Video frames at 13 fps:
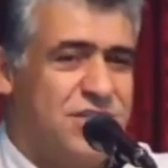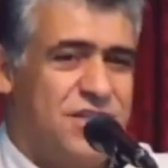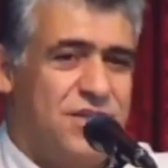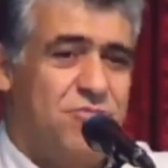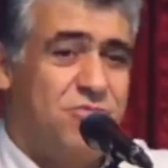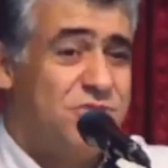
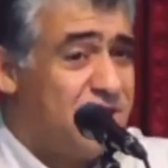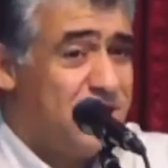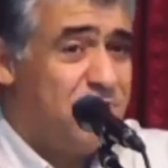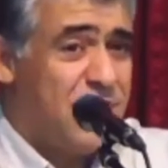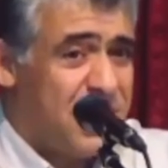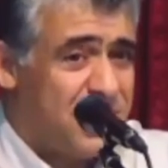Muslim
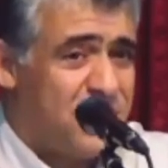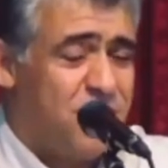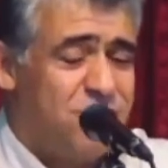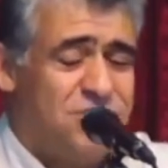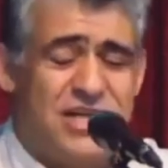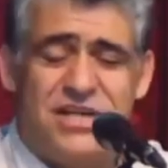background
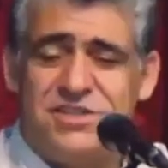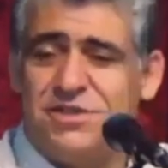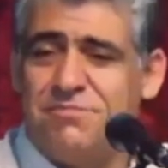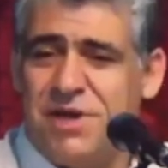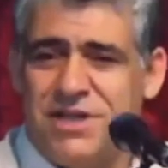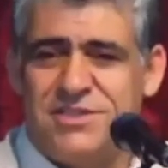church in
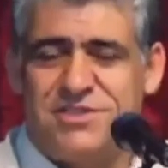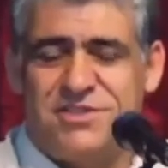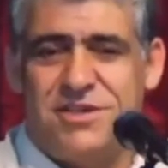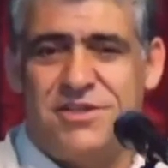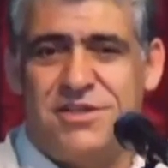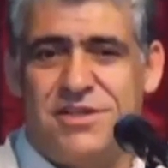Pakistan.
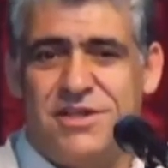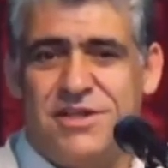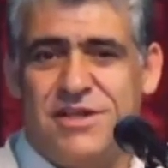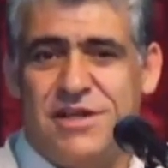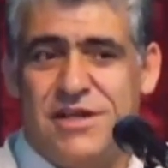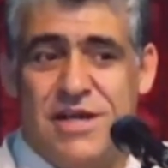
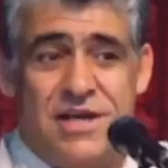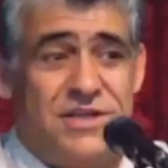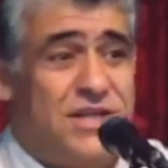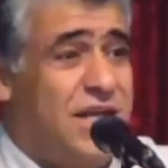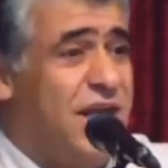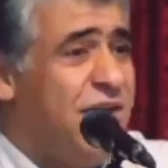And
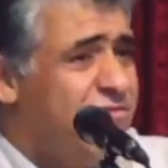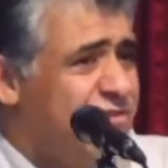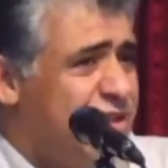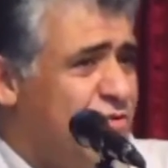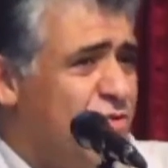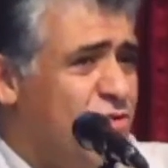every
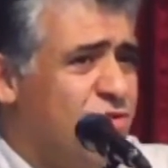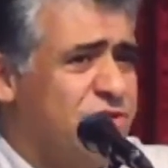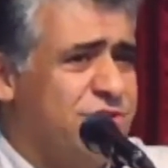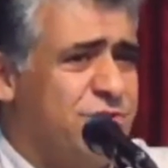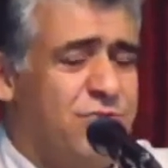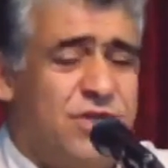doors
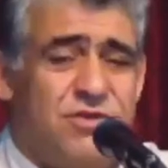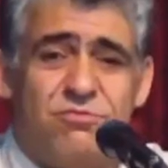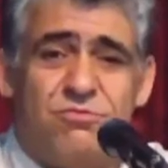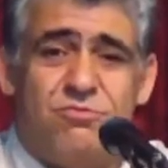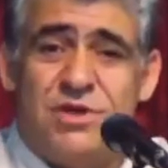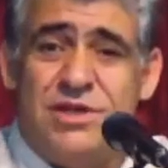were,
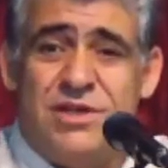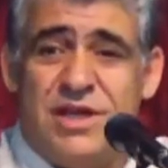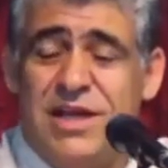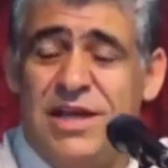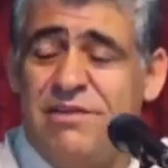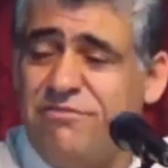when the
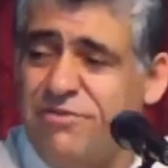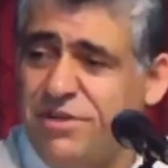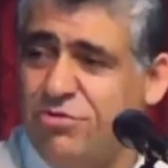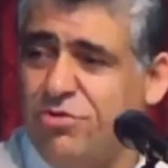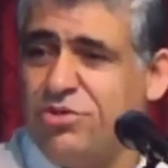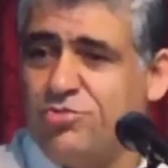every
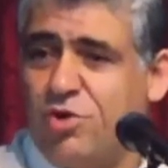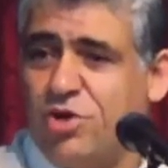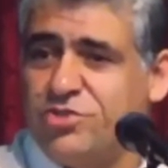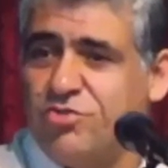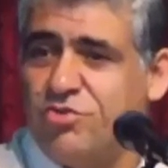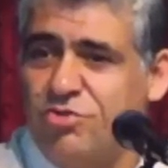doors was
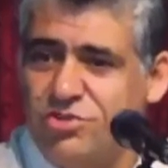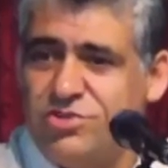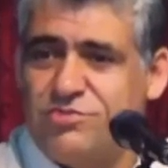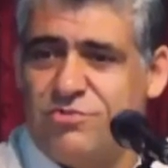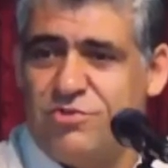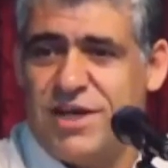closed
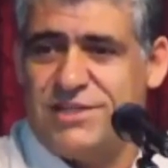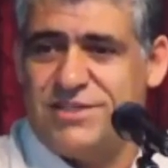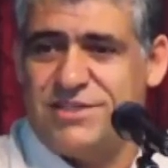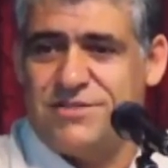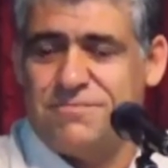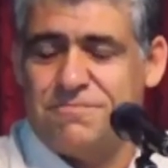for us,
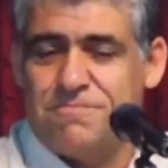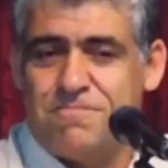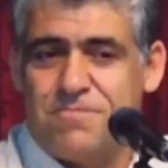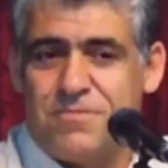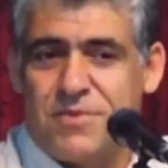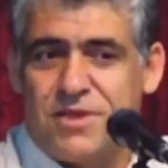
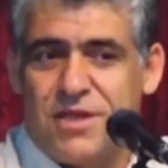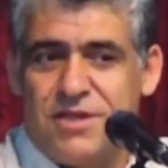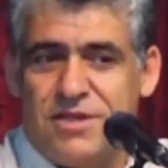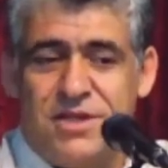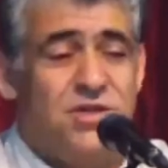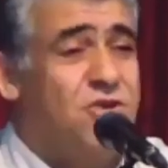
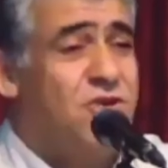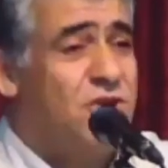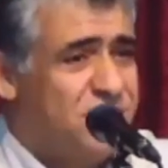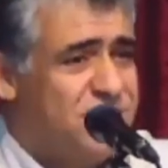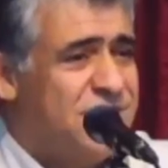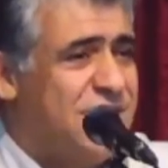then God
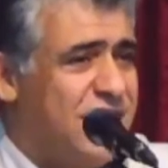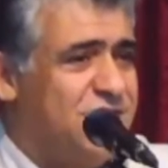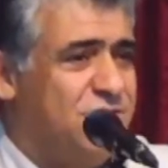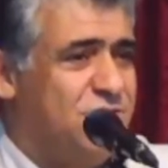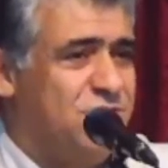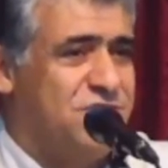sent us to
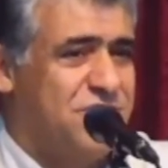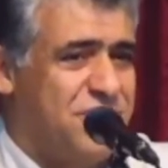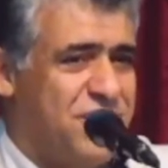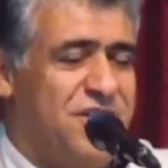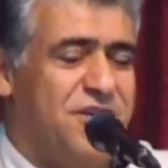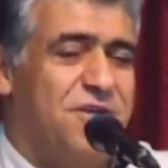Australia.